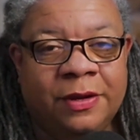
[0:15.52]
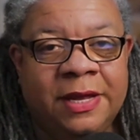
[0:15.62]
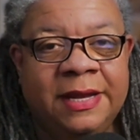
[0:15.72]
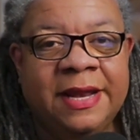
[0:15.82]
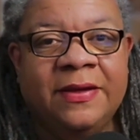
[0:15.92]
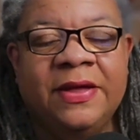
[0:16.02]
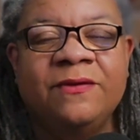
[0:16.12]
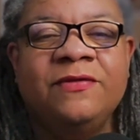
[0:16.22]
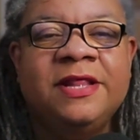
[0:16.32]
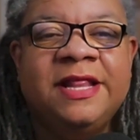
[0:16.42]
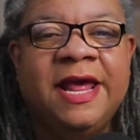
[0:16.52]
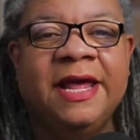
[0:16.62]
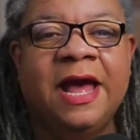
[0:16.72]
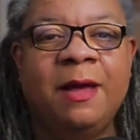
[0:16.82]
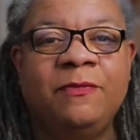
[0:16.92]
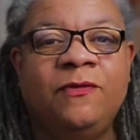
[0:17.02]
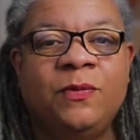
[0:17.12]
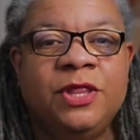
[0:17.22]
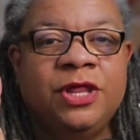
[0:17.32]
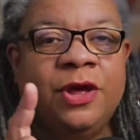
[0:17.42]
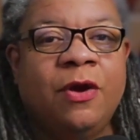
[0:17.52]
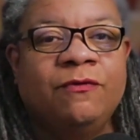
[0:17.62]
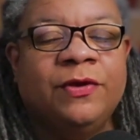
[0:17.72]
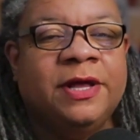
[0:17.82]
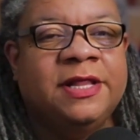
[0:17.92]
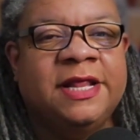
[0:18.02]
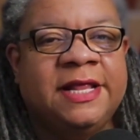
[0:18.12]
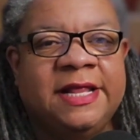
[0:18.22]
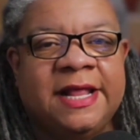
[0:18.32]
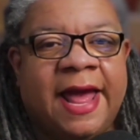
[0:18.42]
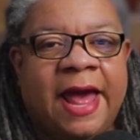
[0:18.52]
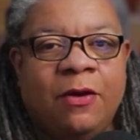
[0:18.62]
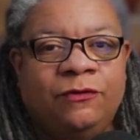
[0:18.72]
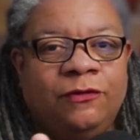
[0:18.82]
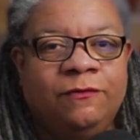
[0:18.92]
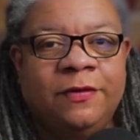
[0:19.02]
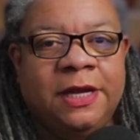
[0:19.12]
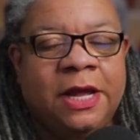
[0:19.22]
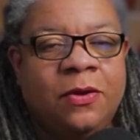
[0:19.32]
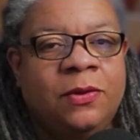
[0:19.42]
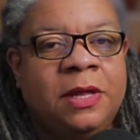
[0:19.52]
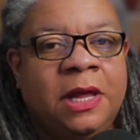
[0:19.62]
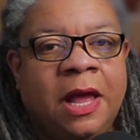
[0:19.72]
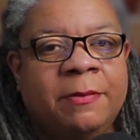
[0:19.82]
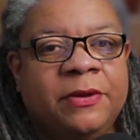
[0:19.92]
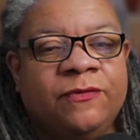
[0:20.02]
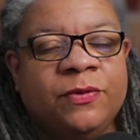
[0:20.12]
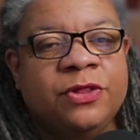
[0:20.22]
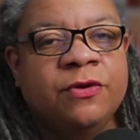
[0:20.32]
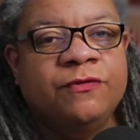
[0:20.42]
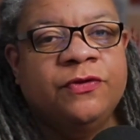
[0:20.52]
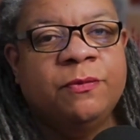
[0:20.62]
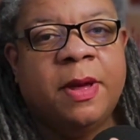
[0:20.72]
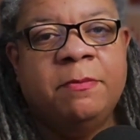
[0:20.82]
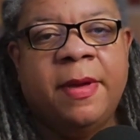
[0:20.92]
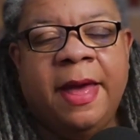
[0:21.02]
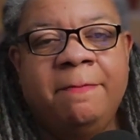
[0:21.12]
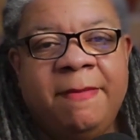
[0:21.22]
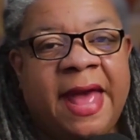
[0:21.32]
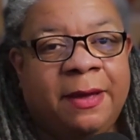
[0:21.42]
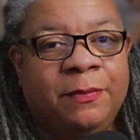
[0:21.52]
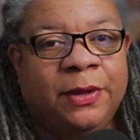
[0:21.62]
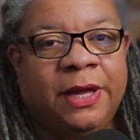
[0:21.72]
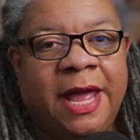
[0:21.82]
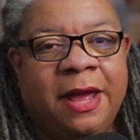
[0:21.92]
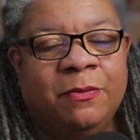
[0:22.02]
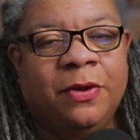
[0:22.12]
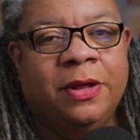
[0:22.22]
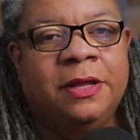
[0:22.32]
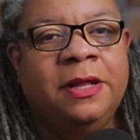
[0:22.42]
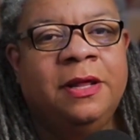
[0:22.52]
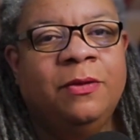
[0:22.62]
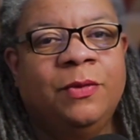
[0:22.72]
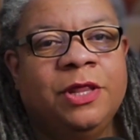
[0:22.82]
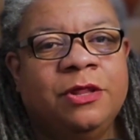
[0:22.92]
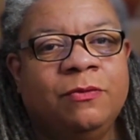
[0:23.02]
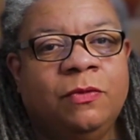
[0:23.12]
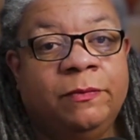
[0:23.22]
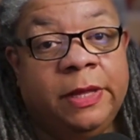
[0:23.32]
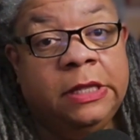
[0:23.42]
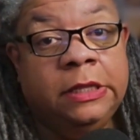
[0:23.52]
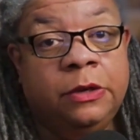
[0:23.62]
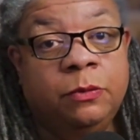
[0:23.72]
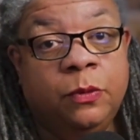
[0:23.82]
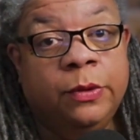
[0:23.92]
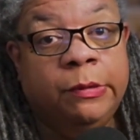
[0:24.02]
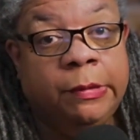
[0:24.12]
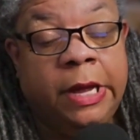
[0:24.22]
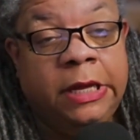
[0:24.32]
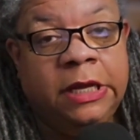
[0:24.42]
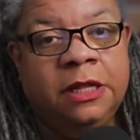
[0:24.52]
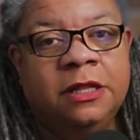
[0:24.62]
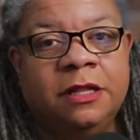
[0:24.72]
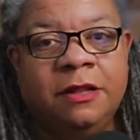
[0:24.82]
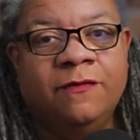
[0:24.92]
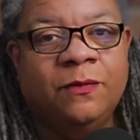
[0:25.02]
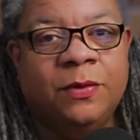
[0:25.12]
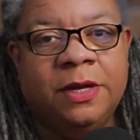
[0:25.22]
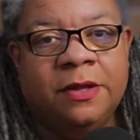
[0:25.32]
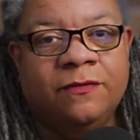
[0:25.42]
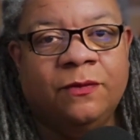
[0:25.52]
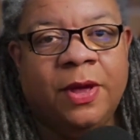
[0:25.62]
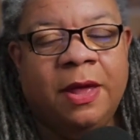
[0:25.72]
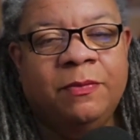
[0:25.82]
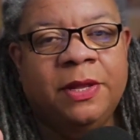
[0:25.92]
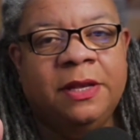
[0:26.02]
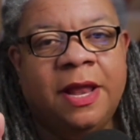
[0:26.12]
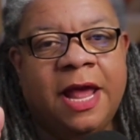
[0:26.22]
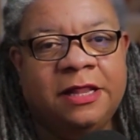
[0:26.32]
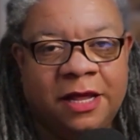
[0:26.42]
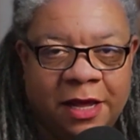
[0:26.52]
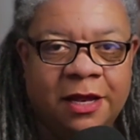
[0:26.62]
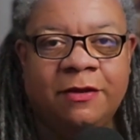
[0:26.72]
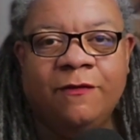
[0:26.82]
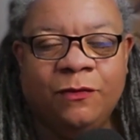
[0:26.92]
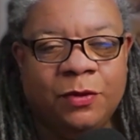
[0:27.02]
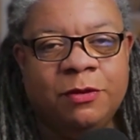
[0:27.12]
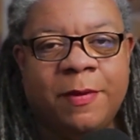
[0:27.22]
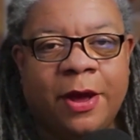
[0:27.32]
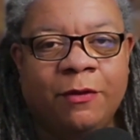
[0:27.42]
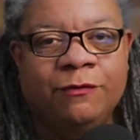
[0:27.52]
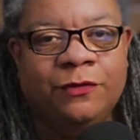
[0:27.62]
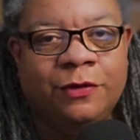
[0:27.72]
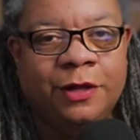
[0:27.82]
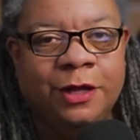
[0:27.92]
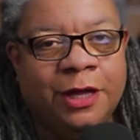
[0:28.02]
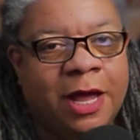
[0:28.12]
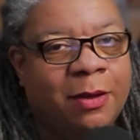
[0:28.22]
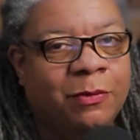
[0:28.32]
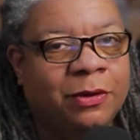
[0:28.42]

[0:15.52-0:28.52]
Now, here's the thing. I'm switching over because this is a how-to video. I'm going to switch over to my MacBook camera, which will be a little more grainy than this one is, okay? But at the end, I'll switch back over to the good camera.